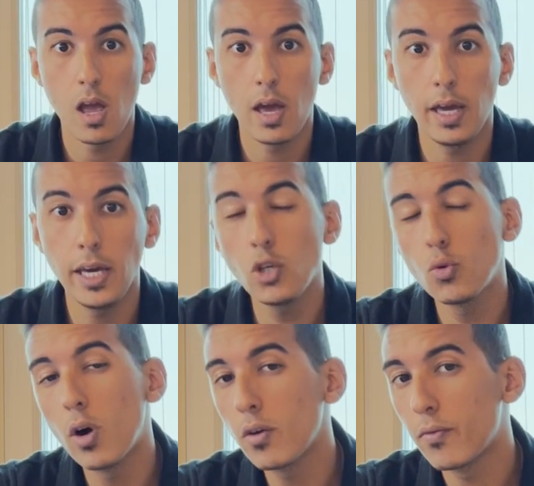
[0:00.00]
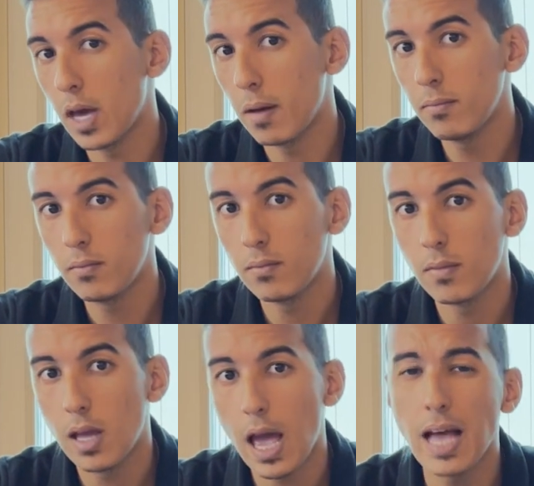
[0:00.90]
Each one of them
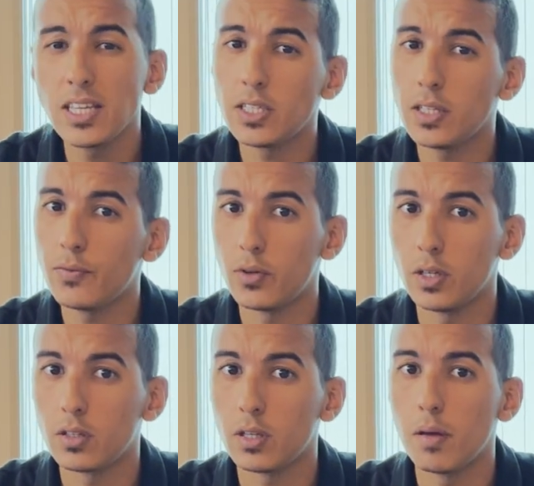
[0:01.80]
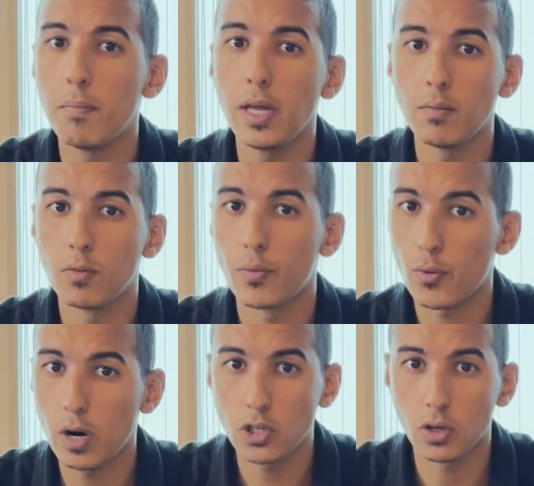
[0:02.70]
has a different minimum
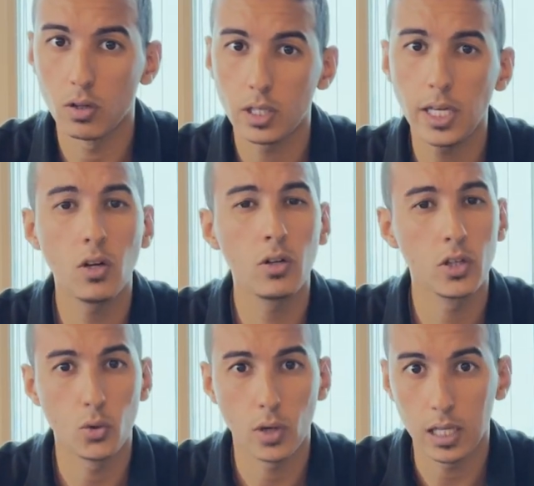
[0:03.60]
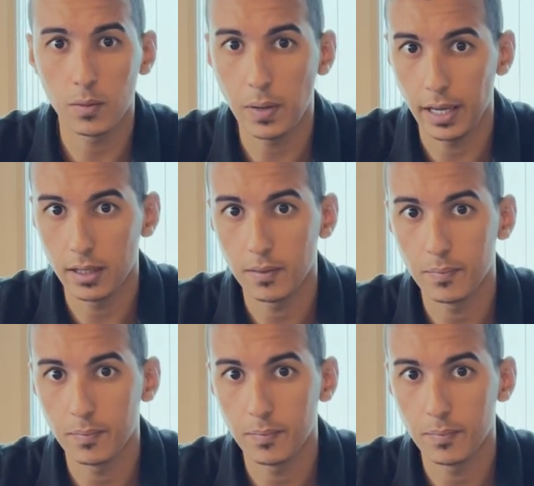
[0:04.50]
threshold in order to get paid.